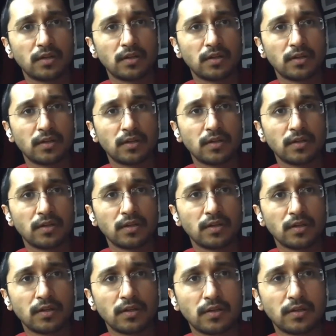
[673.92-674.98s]
All right.
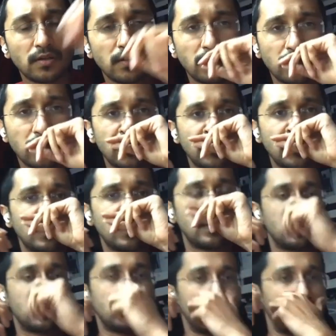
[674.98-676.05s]

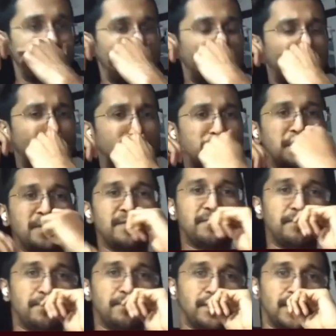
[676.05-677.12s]
Well, this is a pretty
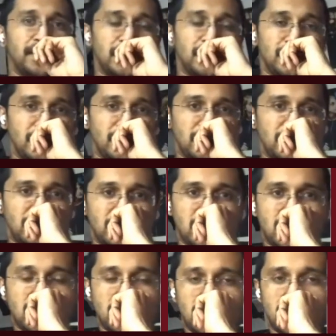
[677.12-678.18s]
heavy topic,
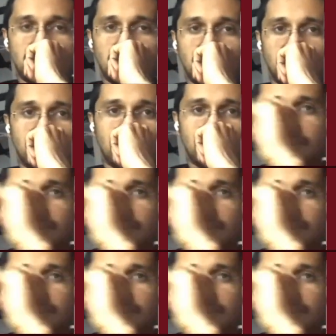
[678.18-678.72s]
so I would